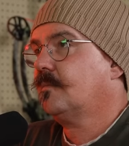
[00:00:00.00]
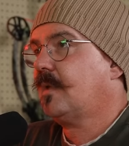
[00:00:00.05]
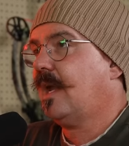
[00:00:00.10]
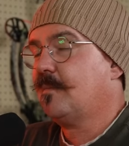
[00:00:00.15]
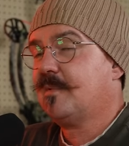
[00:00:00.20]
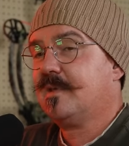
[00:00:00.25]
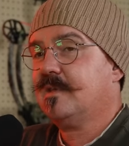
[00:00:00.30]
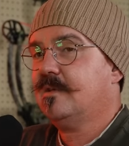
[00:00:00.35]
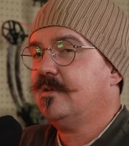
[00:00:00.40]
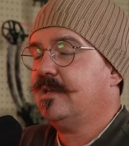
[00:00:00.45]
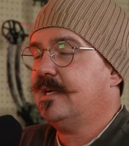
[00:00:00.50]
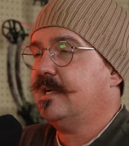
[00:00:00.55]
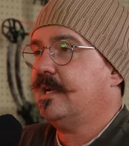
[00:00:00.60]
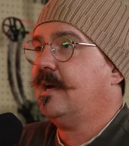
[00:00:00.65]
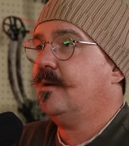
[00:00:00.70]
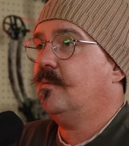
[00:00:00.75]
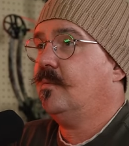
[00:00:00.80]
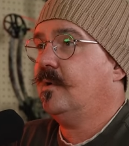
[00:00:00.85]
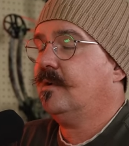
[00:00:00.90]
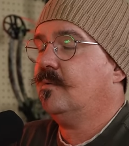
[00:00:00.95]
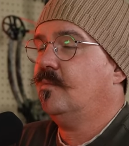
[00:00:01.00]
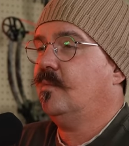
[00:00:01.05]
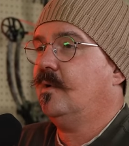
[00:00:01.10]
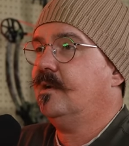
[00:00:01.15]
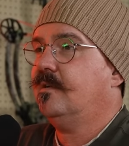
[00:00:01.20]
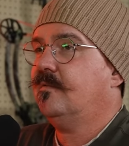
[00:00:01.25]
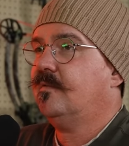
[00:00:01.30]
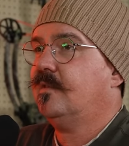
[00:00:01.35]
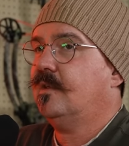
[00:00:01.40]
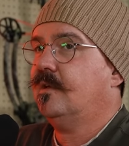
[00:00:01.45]
Absolutely. Yeah, one one
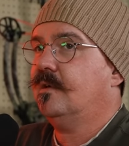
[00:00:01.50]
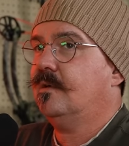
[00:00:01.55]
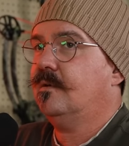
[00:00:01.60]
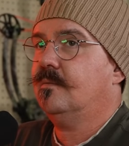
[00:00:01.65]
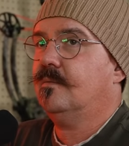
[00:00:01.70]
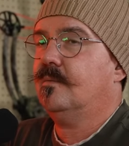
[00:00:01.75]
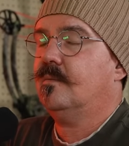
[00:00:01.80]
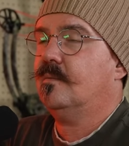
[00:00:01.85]
of the